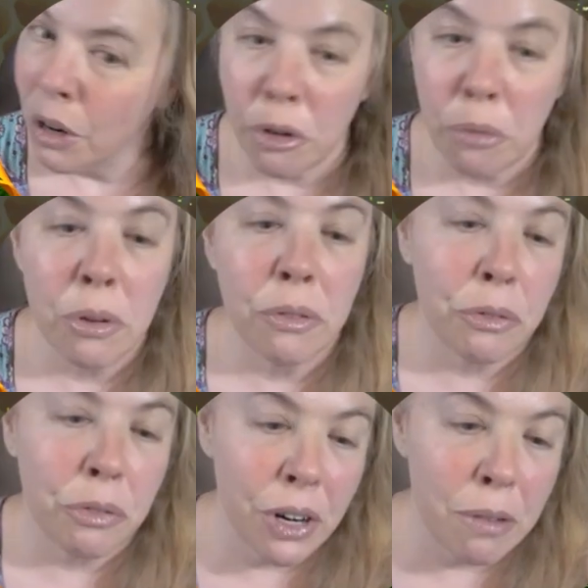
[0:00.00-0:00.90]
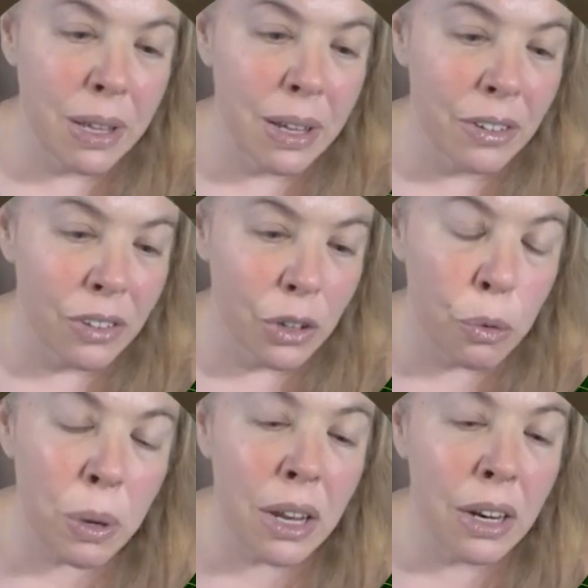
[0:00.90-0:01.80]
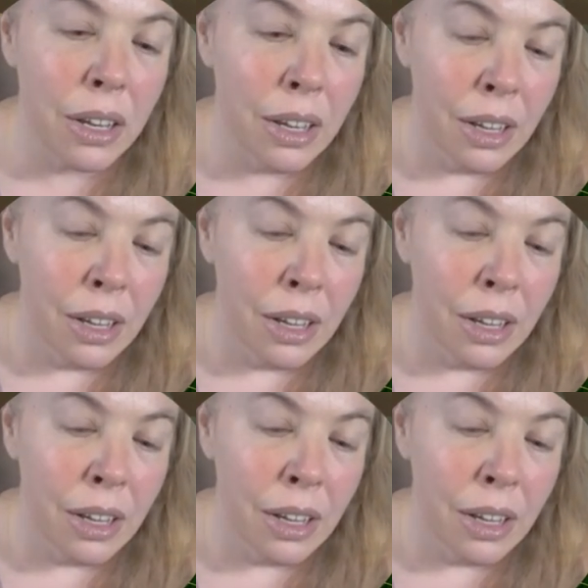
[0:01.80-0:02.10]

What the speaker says: removed a frame that has the queen,